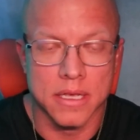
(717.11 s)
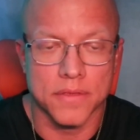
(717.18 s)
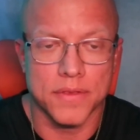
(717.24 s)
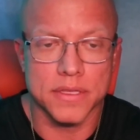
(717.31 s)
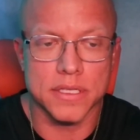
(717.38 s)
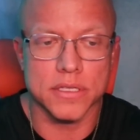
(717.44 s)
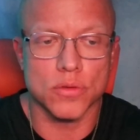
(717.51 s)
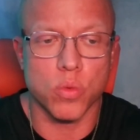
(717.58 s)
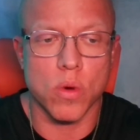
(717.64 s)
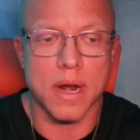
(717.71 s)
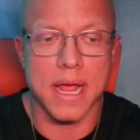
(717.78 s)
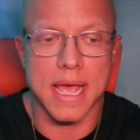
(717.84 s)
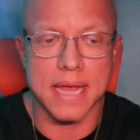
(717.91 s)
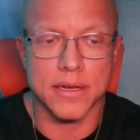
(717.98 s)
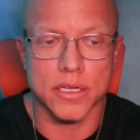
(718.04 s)
This is what
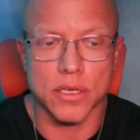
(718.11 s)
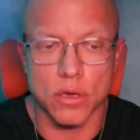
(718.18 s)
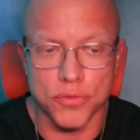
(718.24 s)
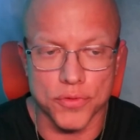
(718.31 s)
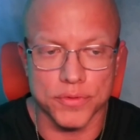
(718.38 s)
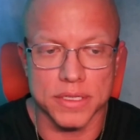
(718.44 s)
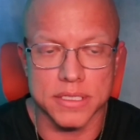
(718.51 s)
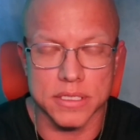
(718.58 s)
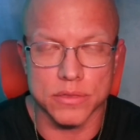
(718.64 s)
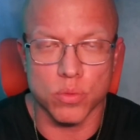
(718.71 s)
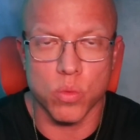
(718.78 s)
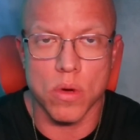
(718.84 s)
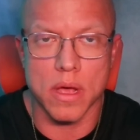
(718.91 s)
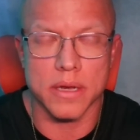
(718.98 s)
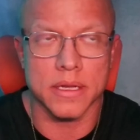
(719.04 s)
I had to go through. This is
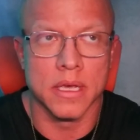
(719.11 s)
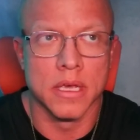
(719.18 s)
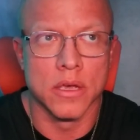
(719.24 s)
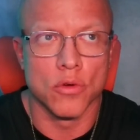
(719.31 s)
what